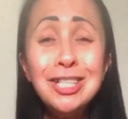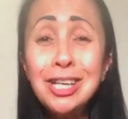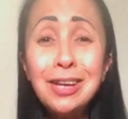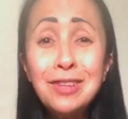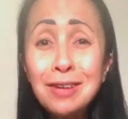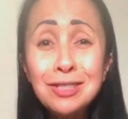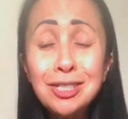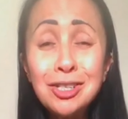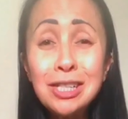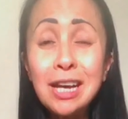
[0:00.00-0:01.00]
Don't even have to
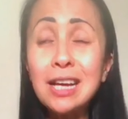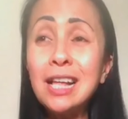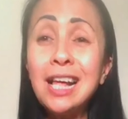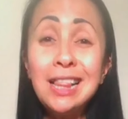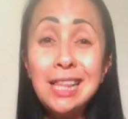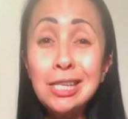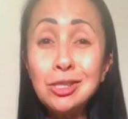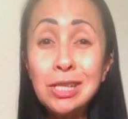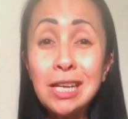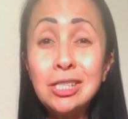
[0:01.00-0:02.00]
do that.
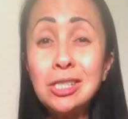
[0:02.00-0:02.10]
Literally,